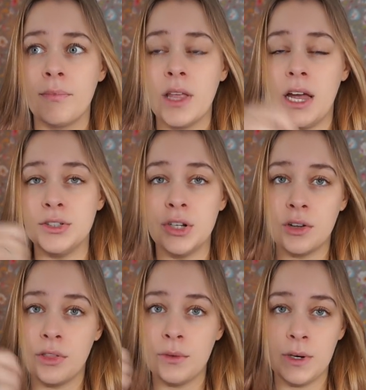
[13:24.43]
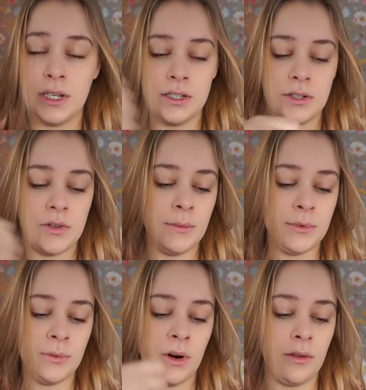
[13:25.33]
I took 3
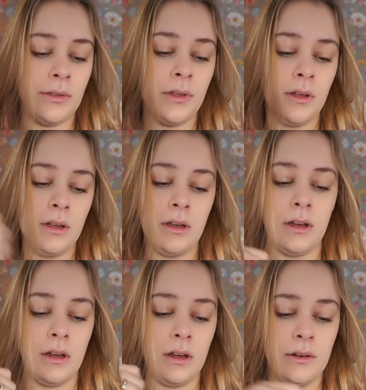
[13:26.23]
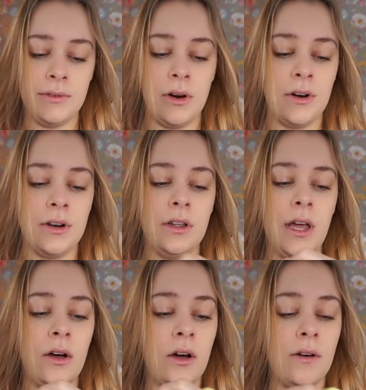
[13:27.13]
stripes worth of yarn
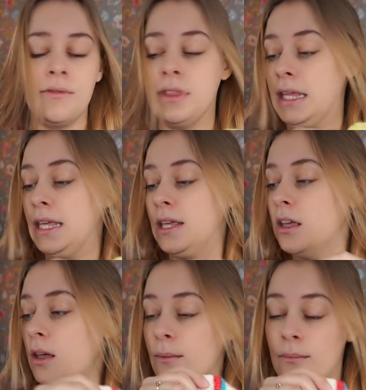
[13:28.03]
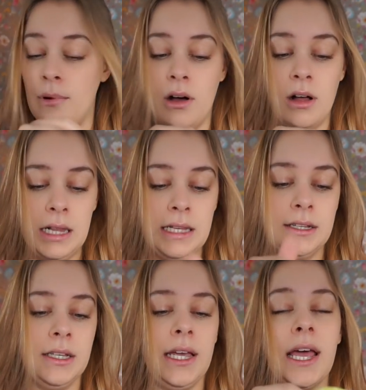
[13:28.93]
off the ball,
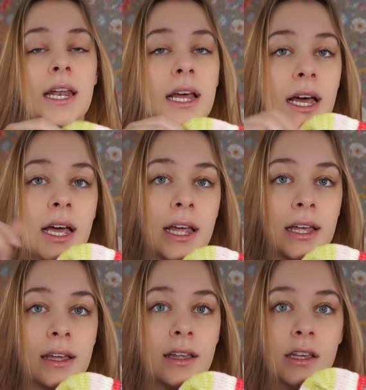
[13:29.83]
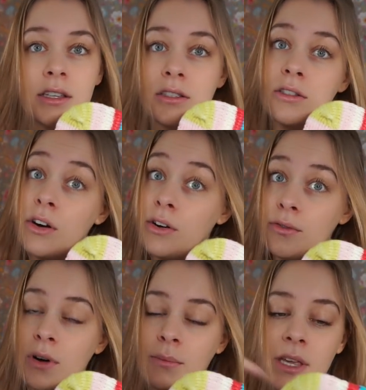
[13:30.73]
and I started
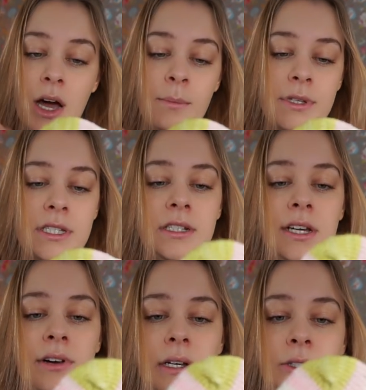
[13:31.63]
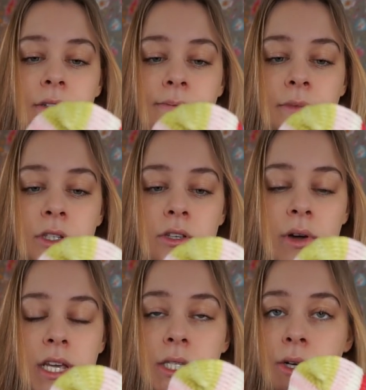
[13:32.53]
from the opposite direction. So
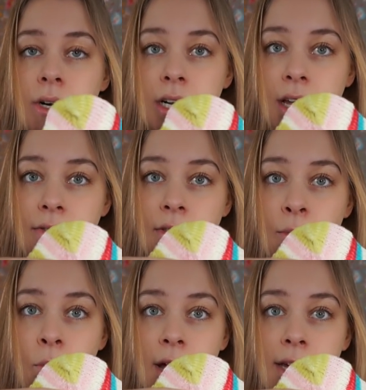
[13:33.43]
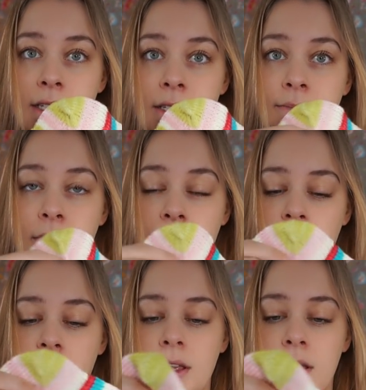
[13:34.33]
I started at the white,
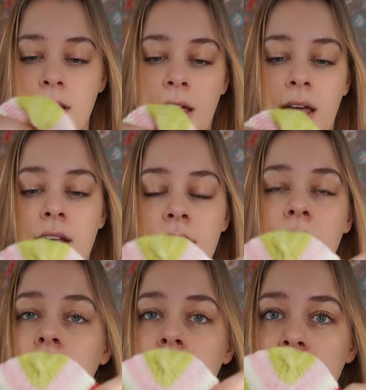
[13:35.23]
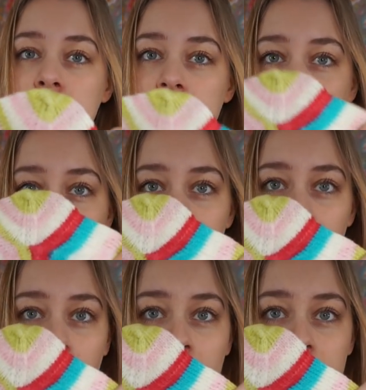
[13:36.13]
and then it just kind of
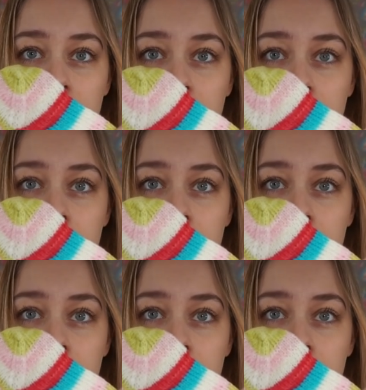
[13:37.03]
matched.